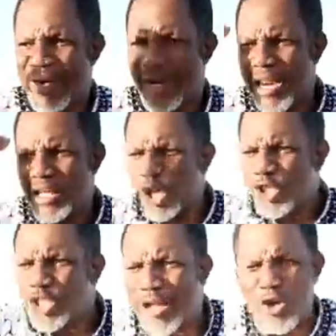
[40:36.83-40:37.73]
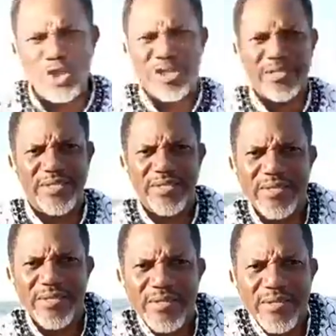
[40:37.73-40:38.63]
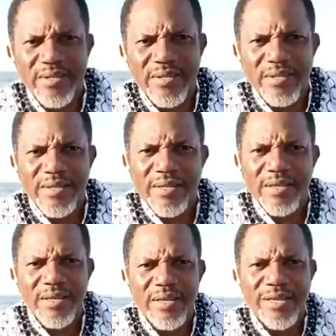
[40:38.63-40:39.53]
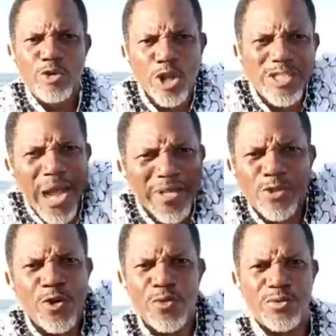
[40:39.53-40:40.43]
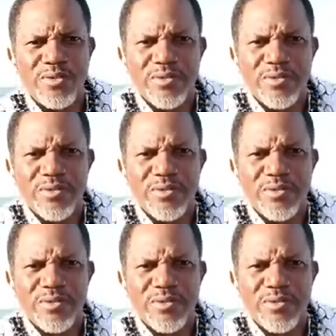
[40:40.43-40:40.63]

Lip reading: religious psychosis, those time is gone.